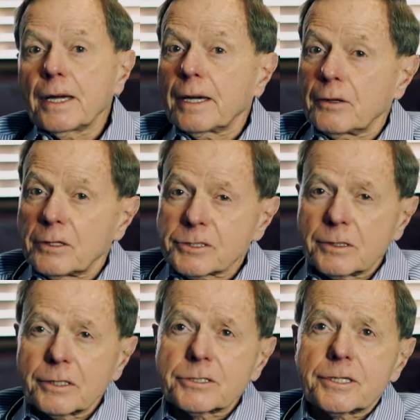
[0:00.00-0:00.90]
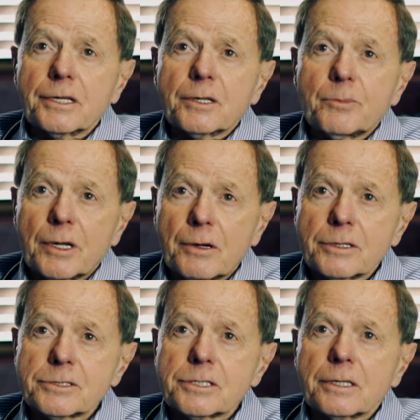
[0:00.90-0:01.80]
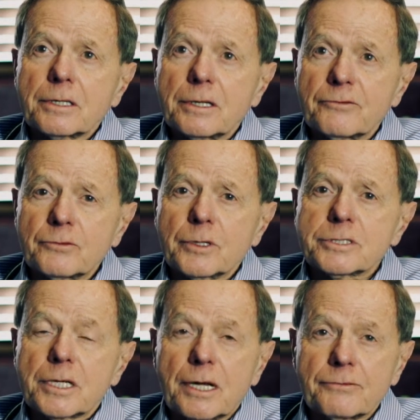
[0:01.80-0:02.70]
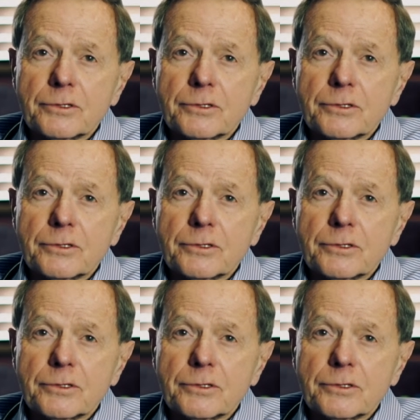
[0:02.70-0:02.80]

I also understand the parents and the loved ones that